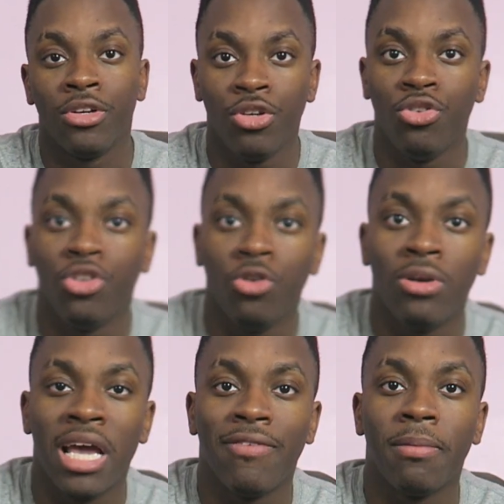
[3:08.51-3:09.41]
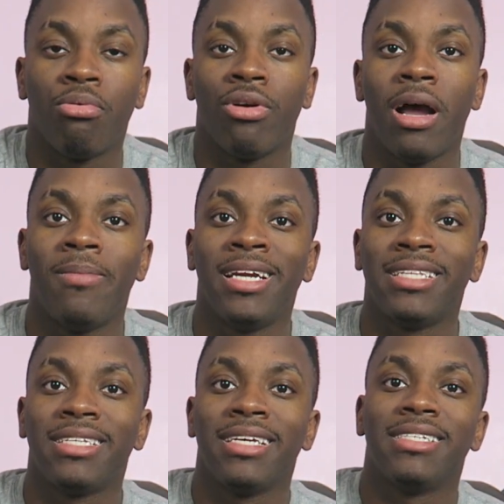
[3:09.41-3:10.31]
you do have a
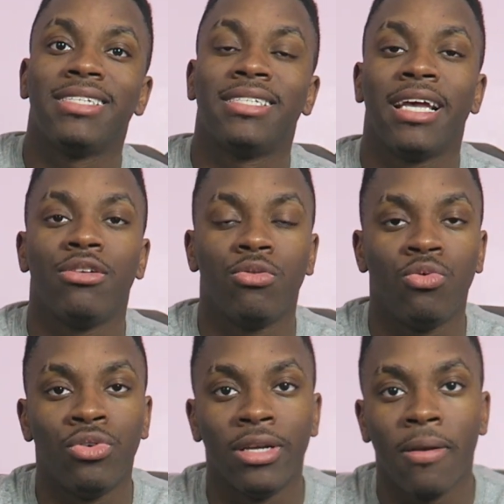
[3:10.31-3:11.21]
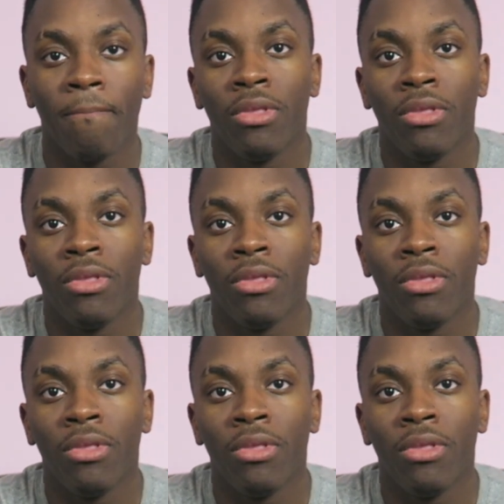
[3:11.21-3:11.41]
prominent sandalwood.